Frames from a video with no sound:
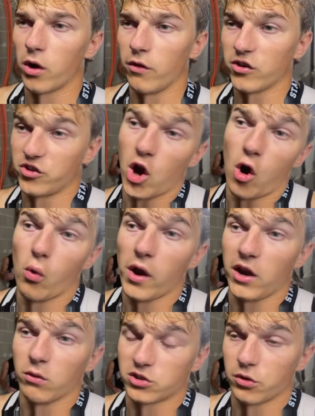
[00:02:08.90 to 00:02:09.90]
didn't
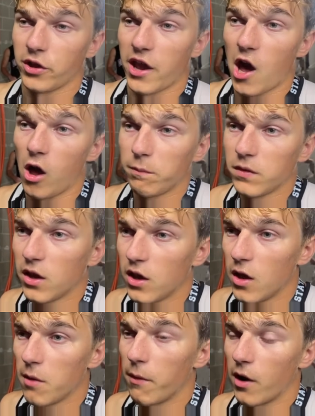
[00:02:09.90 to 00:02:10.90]
seem to be that
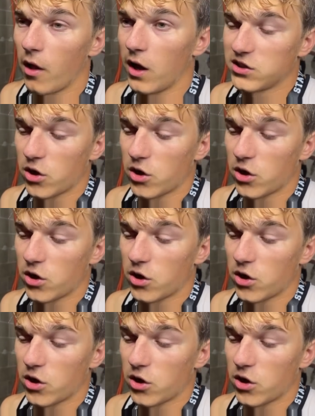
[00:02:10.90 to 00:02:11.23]
interested in him,